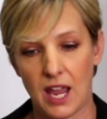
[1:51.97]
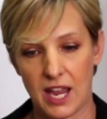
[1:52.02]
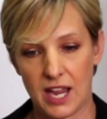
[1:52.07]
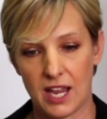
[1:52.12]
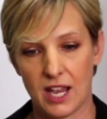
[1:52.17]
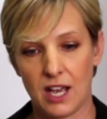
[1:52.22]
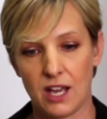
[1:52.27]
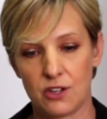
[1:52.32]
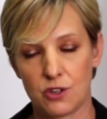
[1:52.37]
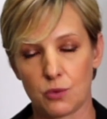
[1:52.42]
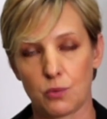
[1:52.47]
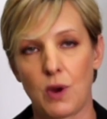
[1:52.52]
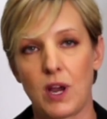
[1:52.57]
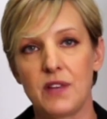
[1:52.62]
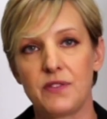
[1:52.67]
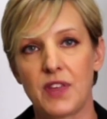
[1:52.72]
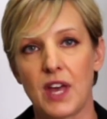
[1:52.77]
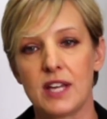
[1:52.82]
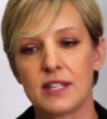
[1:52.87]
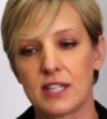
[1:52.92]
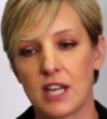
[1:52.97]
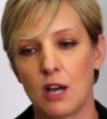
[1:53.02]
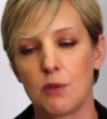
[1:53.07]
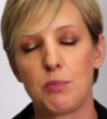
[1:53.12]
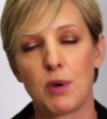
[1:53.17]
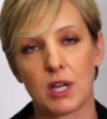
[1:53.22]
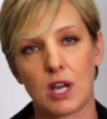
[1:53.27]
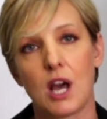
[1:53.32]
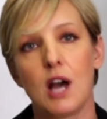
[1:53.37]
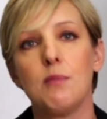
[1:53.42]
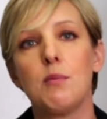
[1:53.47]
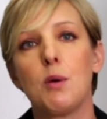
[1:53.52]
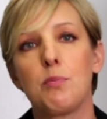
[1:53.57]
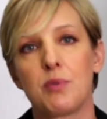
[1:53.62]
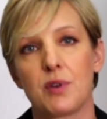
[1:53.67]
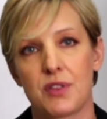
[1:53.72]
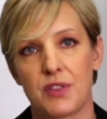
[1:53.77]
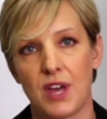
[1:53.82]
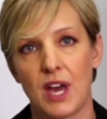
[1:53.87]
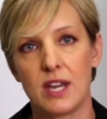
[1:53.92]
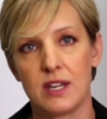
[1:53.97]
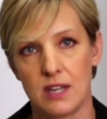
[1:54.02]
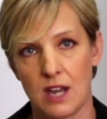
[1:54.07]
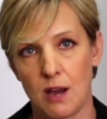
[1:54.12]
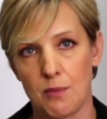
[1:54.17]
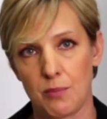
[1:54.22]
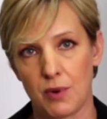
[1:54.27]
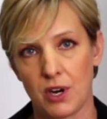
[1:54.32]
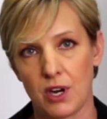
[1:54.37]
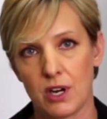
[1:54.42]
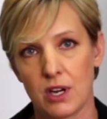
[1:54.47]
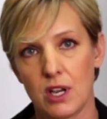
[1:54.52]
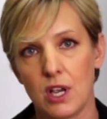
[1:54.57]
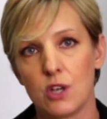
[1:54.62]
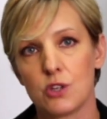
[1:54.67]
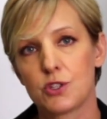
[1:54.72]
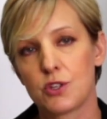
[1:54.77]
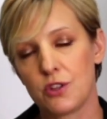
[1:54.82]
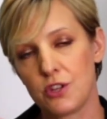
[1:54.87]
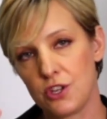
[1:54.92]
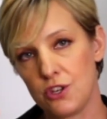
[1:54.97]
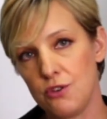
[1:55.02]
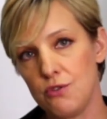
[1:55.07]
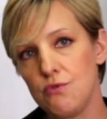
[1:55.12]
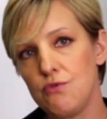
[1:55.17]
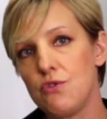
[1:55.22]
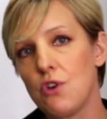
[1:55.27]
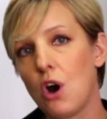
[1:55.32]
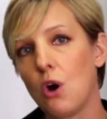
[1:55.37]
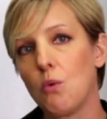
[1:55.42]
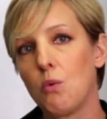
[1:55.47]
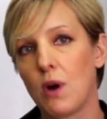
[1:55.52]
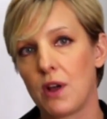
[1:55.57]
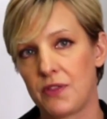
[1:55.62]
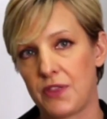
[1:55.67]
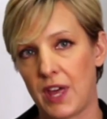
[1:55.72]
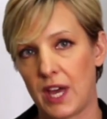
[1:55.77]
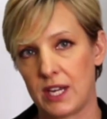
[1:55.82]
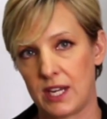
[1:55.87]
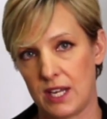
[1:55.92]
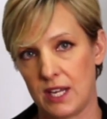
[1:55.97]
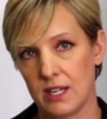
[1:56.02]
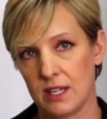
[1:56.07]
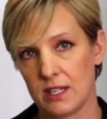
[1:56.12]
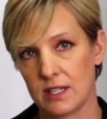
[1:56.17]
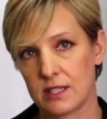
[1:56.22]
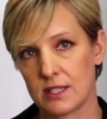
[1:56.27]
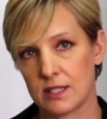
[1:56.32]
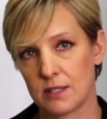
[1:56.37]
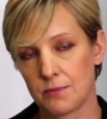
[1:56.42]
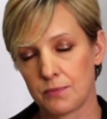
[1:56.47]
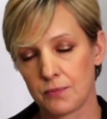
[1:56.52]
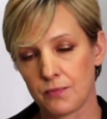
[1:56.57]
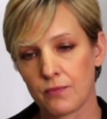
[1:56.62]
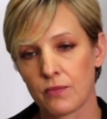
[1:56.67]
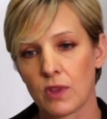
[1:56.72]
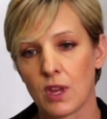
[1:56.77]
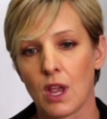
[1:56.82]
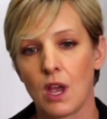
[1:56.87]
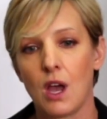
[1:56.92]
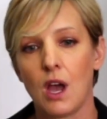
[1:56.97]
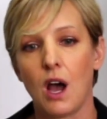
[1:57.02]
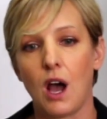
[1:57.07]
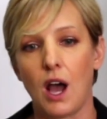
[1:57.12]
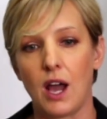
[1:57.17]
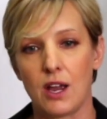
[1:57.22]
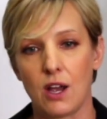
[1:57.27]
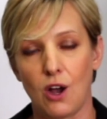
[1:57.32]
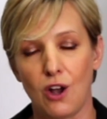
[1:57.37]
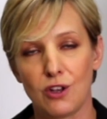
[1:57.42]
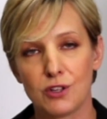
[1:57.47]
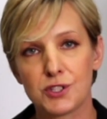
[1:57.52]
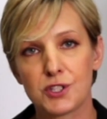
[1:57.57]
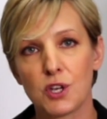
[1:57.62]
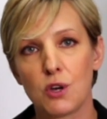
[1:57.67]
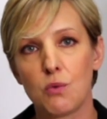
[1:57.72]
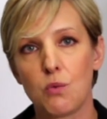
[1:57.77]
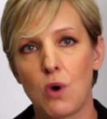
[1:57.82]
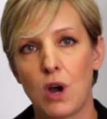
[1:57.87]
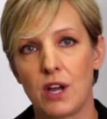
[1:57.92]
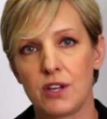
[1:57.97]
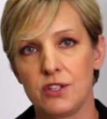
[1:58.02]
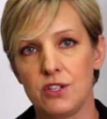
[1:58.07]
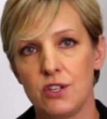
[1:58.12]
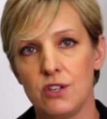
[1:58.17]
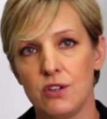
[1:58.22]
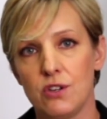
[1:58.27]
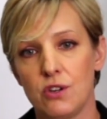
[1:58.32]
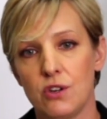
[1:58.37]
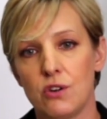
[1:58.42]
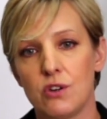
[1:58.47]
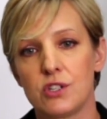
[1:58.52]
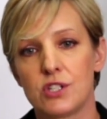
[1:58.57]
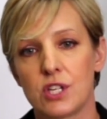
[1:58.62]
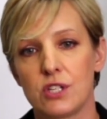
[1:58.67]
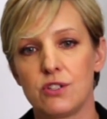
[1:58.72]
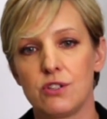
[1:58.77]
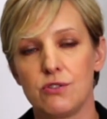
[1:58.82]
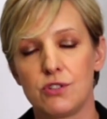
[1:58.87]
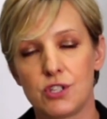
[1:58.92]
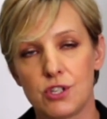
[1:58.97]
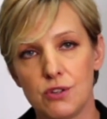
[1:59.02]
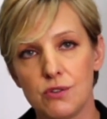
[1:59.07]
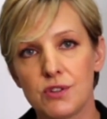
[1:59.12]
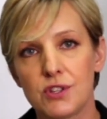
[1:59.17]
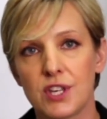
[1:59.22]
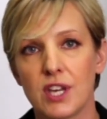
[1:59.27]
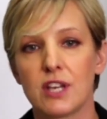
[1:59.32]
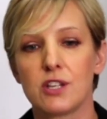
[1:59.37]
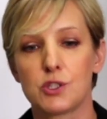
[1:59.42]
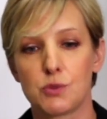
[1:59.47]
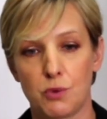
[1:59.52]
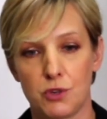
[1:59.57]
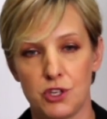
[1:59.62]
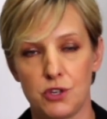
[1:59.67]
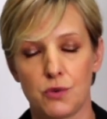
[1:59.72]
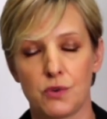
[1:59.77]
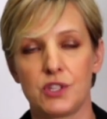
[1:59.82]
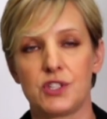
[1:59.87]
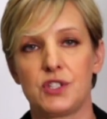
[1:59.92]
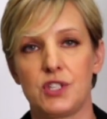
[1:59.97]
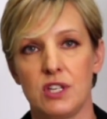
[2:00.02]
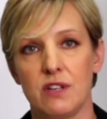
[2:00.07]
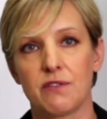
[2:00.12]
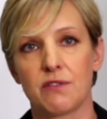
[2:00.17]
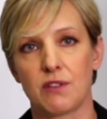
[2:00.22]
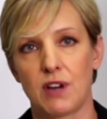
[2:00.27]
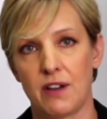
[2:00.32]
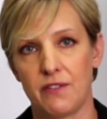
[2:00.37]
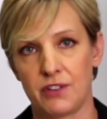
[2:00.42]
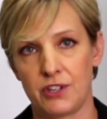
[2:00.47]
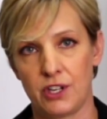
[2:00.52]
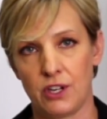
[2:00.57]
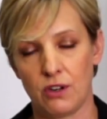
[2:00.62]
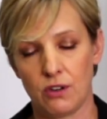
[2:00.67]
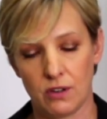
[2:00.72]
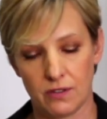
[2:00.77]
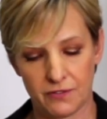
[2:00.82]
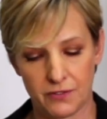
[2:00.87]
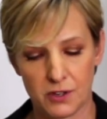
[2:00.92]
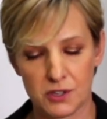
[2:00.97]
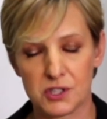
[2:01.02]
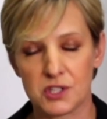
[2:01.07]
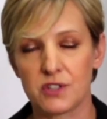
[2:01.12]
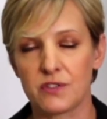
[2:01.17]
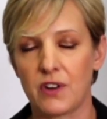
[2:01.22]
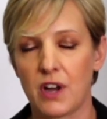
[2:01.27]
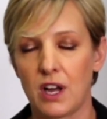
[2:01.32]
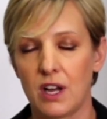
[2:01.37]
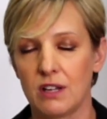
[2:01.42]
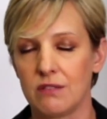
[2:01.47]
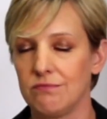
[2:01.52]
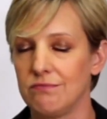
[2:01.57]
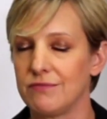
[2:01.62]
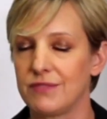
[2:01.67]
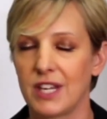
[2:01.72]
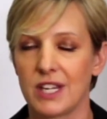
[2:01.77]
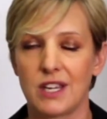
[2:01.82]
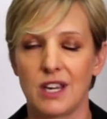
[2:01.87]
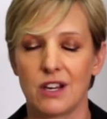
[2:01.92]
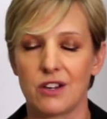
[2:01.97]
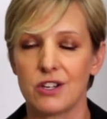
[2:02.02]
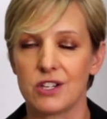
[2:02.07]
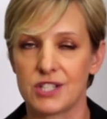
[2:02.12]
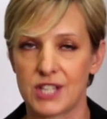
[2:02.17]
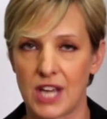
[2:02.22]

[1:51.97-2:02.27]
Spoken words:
and write that down, but come up with that number so that you know what that is. I also want you to do two things when you receive revenue. First of all, take care of your